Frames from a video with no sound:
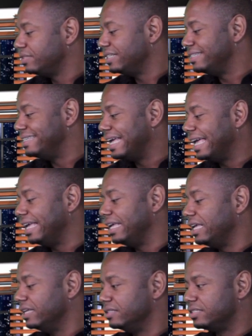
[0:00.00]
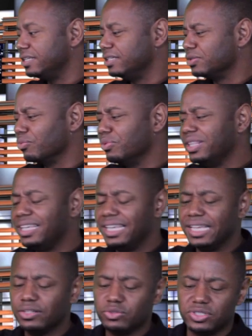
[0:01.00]
today is a
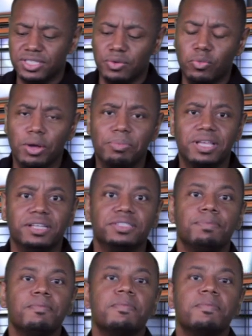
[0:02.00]
really interesting one because